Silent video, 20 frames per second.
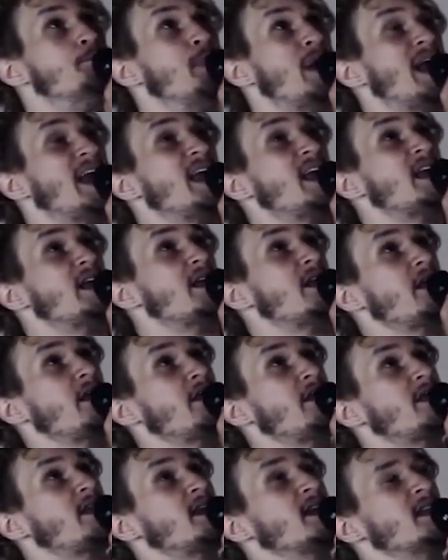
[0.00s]

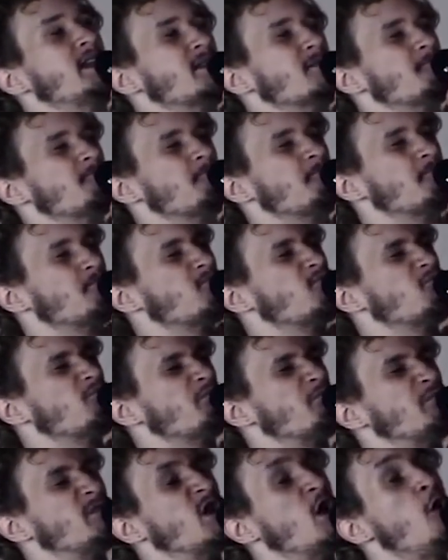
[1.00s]
bathe in
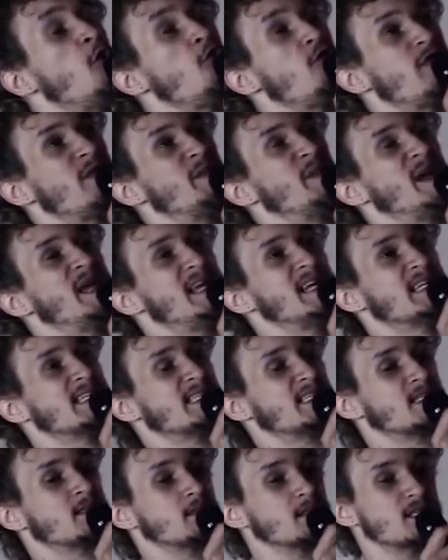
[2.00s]

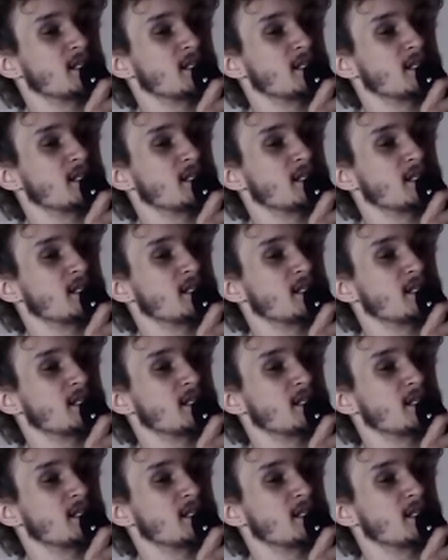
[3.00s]
toothpaste and